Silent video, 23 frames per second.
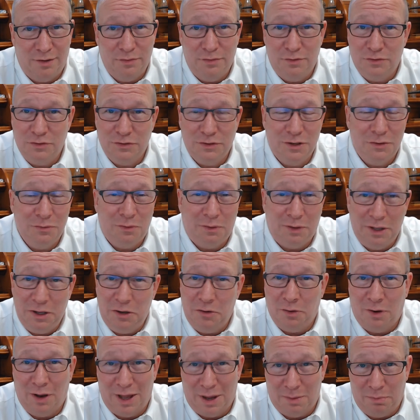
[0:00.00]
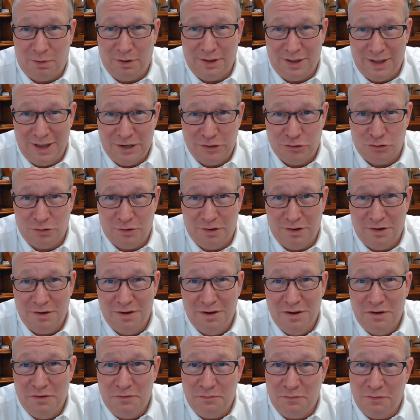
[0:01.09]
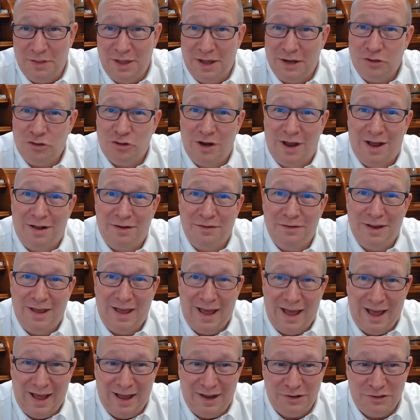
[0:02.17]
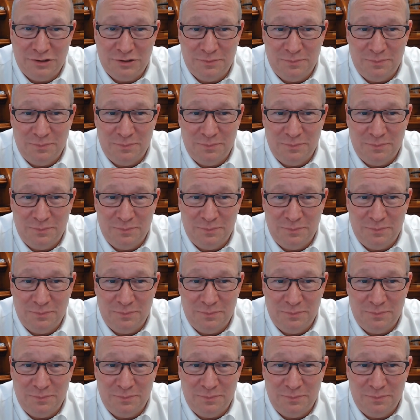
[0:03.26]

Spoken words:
there's no legal obligation for that child to act.